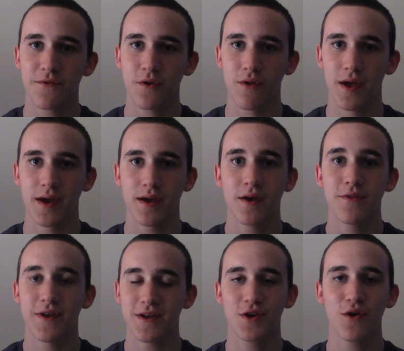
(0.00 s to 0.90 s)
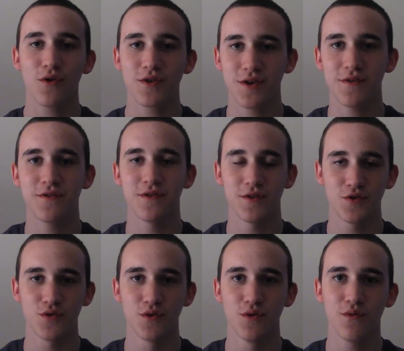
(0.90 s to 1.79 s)
They're like, they told you the
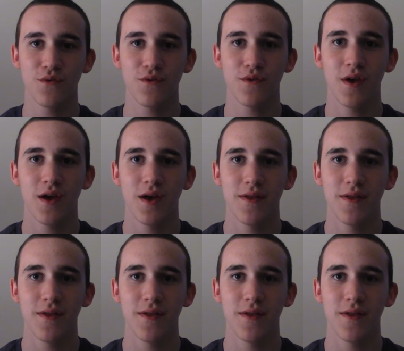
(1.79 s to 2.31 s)
truth,